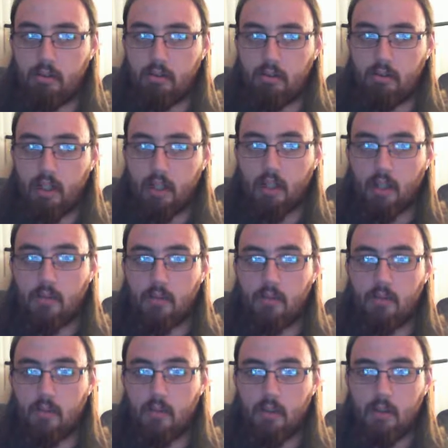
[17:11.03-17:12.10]
no.
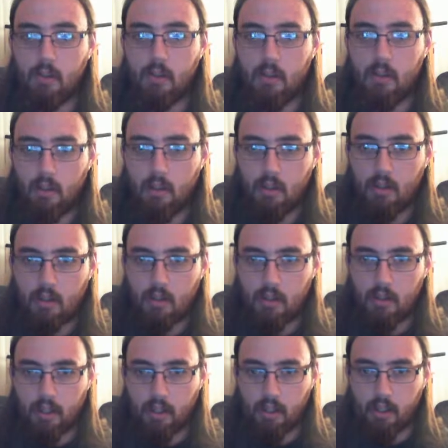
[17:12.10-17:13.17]

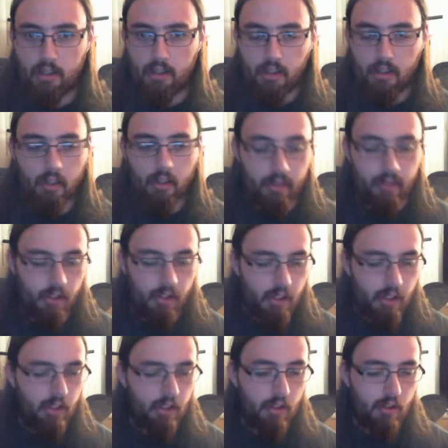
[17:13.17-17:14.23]
There, no,
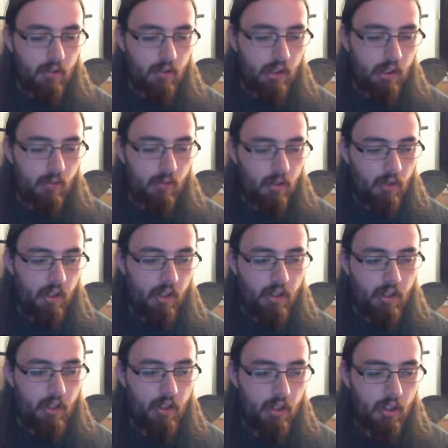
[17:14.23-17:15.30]
there is only
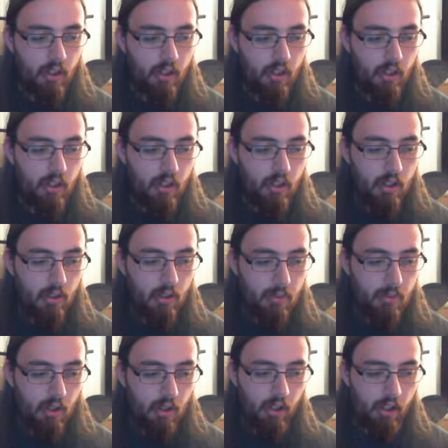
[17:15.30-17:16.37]
one
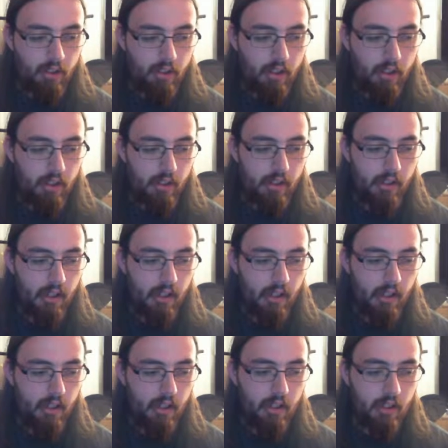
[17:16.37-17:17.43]
person that
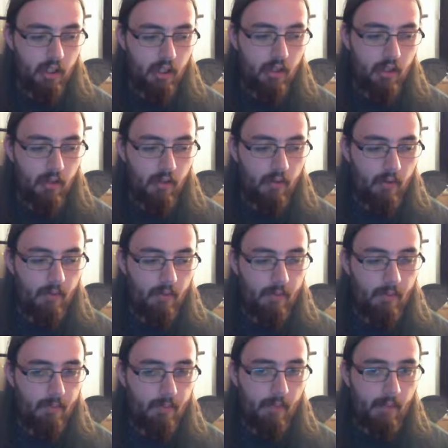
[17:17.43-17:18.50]
is a
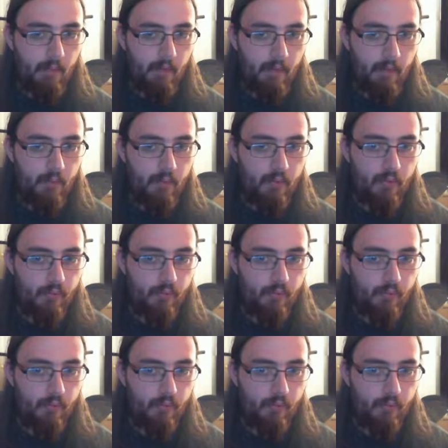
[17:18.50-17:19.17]
Big Mom's